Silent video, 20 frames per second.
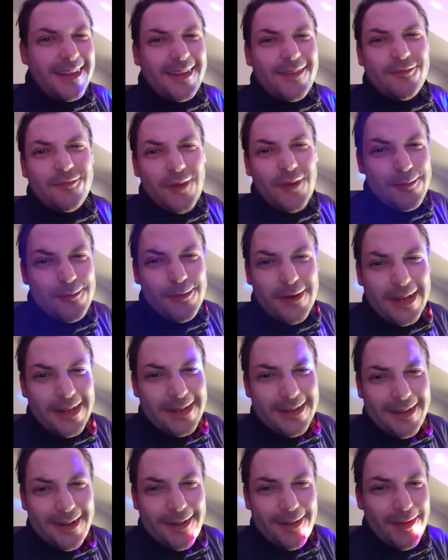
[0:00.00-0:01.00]

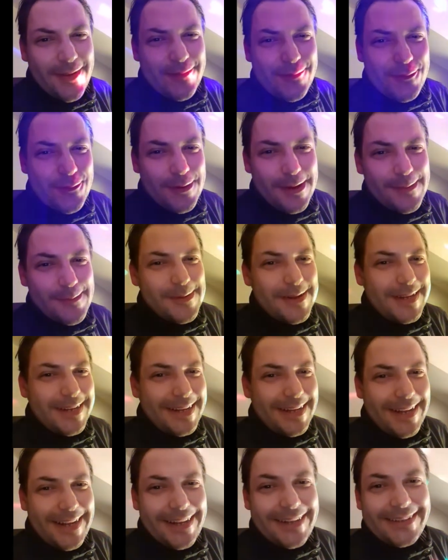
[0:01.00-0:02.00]
Vibrations live stream,
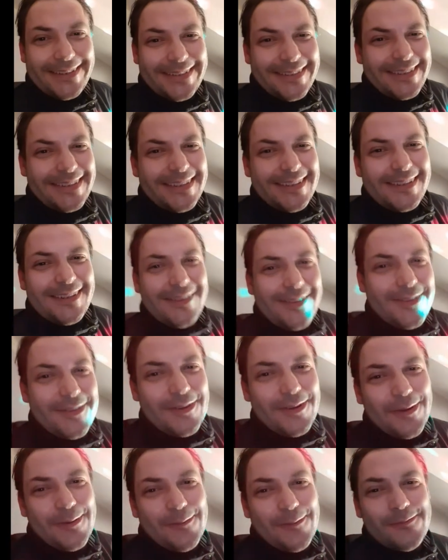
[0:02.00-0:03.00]
yeah,
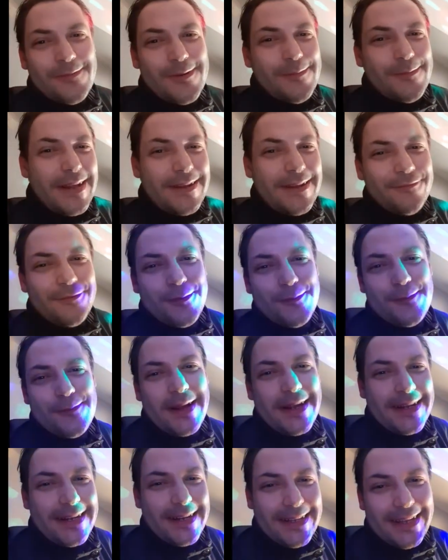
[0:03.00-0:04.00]
that my mate from back
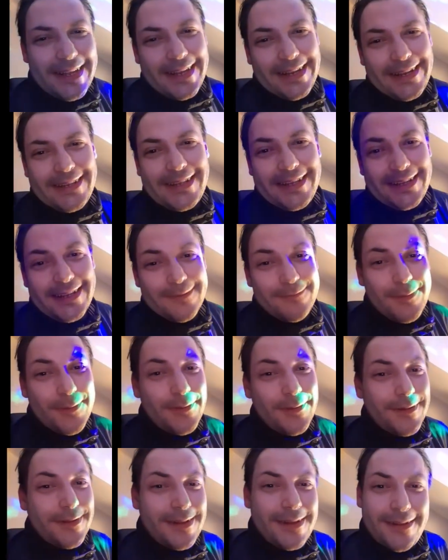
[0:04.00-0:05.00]
in the day, DJ
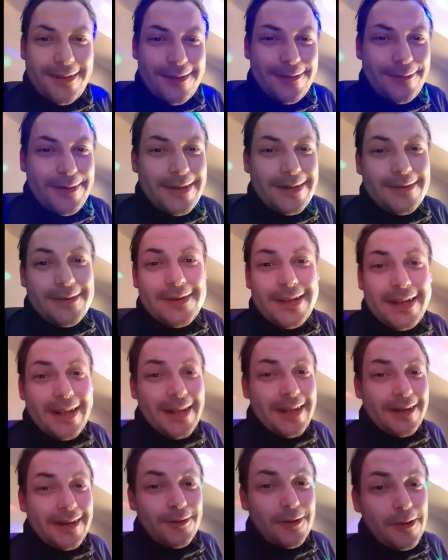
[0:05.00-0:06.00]
Bollocks, is doing, yeah,
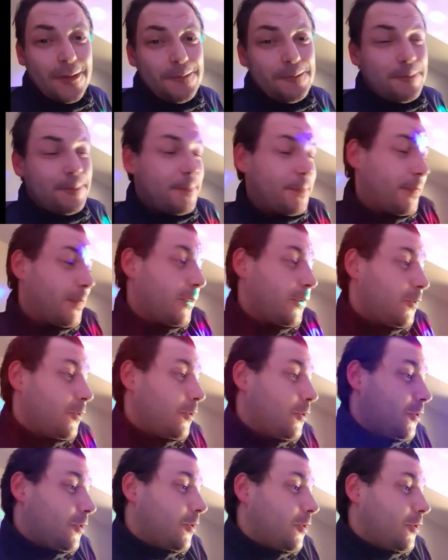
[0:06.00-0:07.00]
and I'm like,
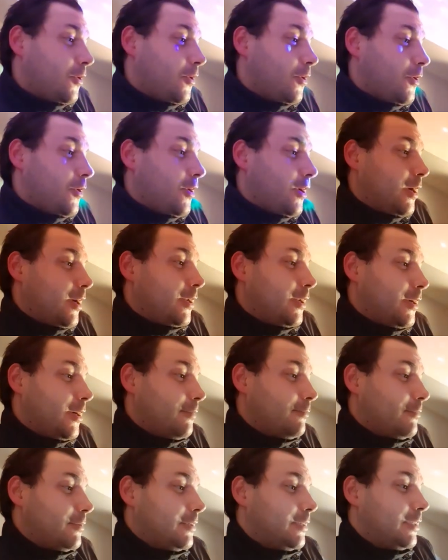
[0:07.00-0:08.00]
and
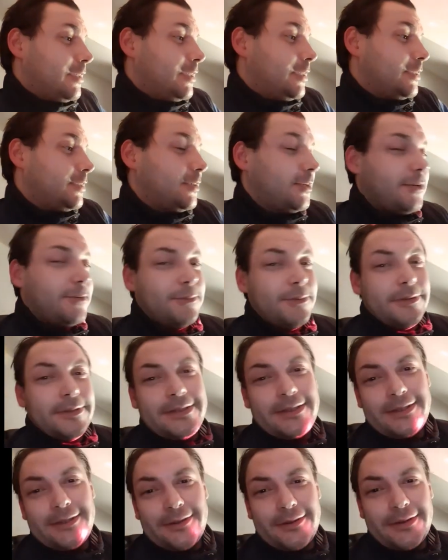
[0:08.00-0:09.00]
you know what,
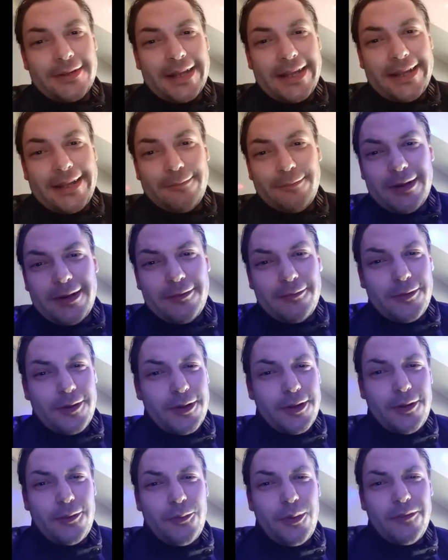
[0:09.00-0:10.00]
it's okay. When it's
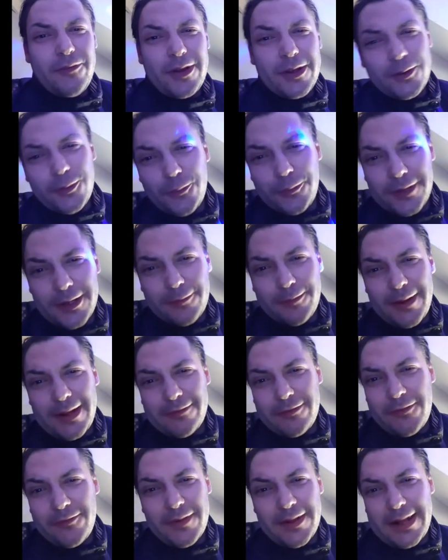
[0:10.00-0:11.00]
quite reassuring, he's playing
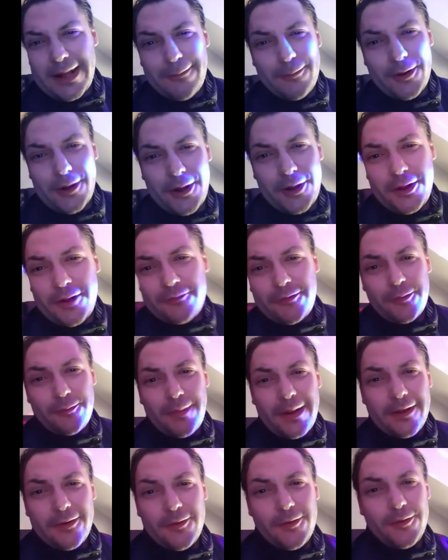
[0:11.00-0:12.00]
roughly the same kind of stuff he was playing